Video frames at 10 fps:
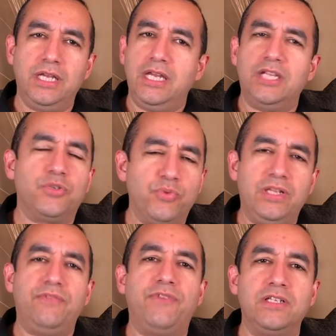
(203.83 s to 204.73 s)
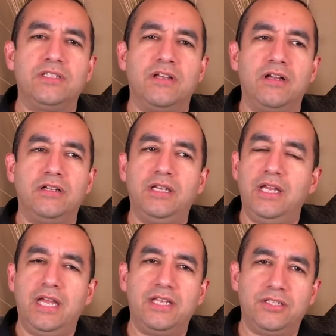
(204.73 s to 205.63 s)
It's a really fun song,
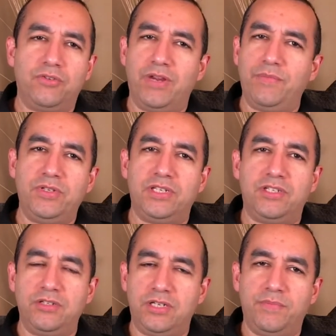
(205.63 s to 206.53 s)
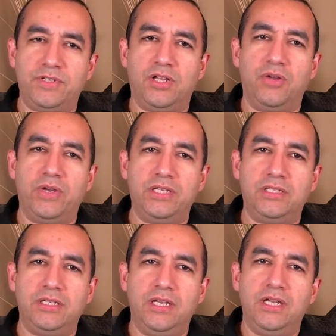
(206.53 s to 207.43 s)
has great musicianship as always,